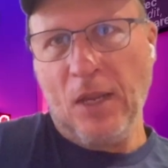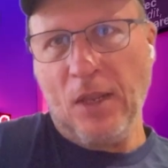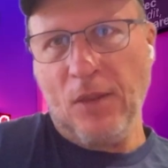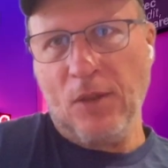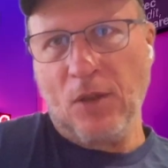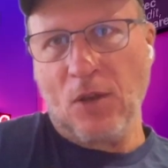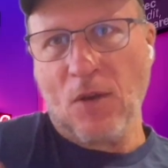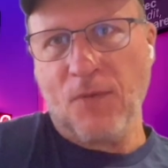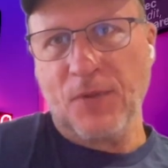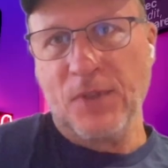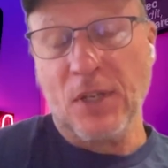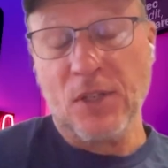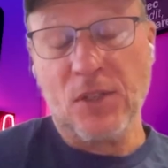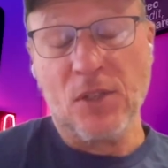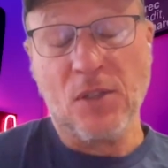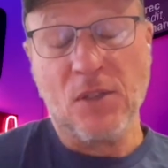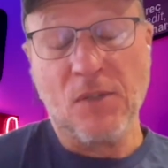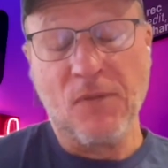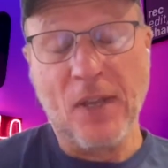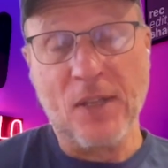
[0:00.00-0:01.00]
In the
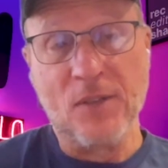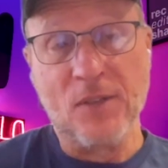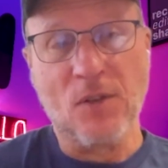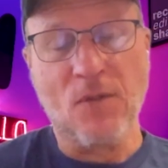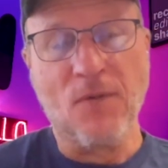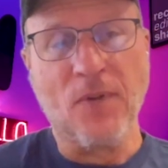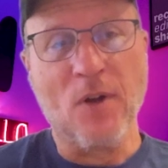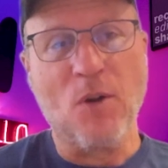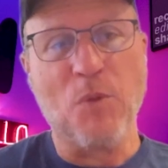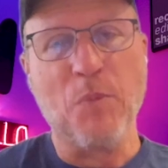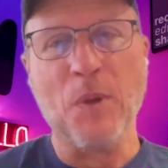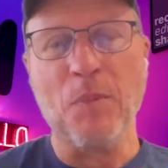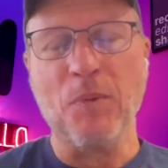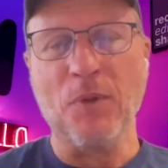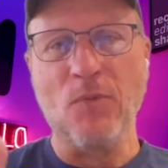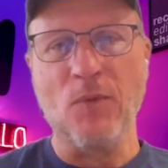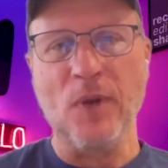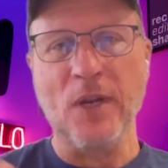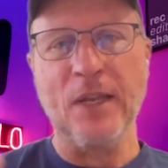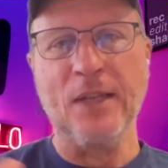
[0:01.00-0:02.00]
conversations you've had so far, are
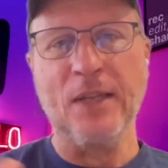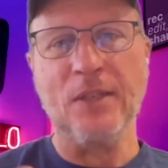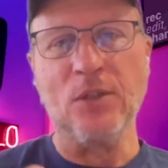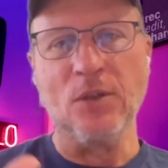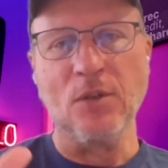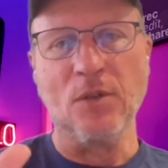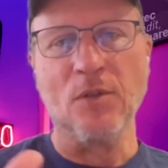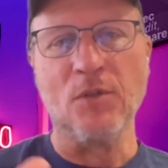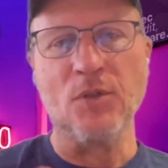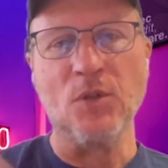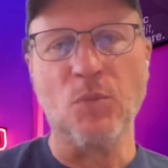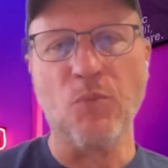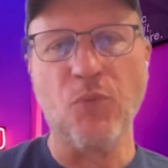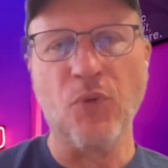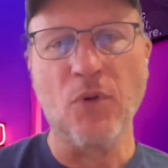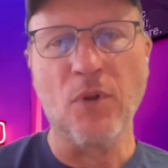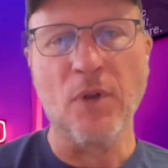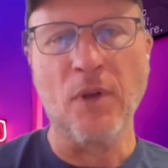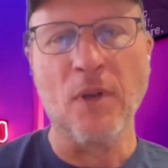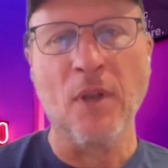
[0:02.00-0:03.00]
people ready to
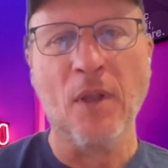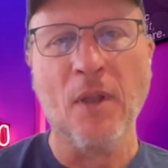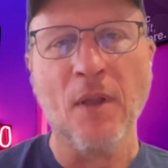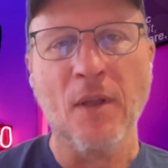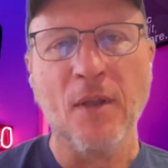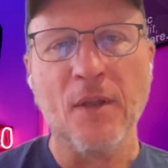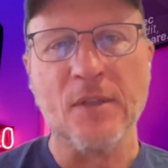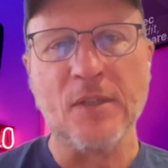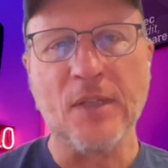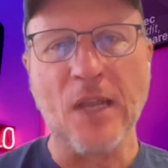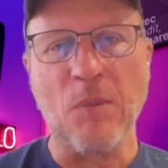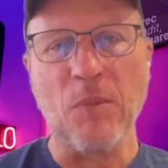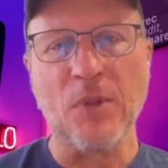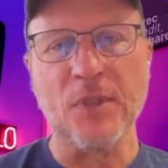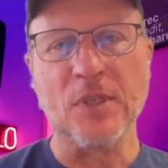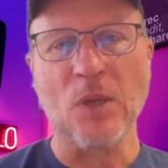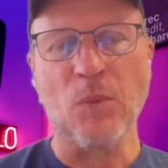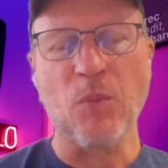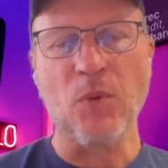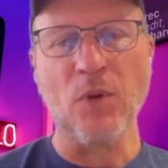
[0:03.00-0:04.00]
put
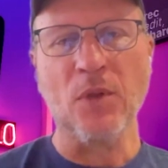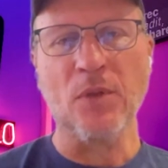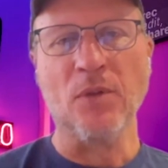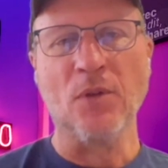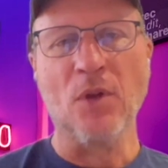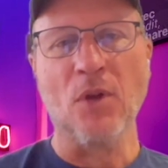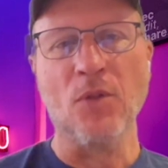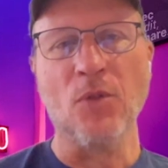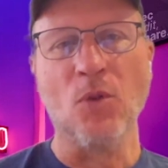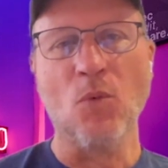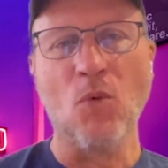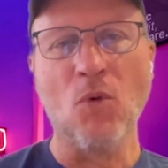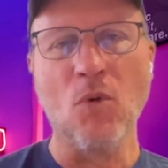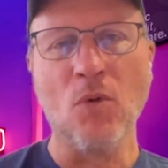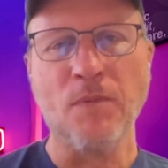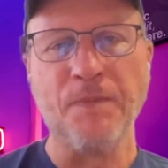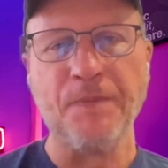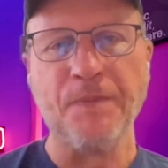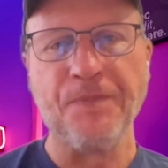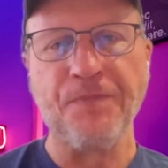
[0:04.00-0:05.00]
tablets up on the
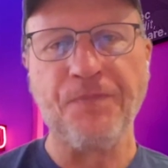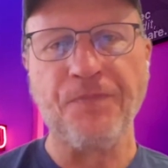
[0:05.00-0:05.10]
wall?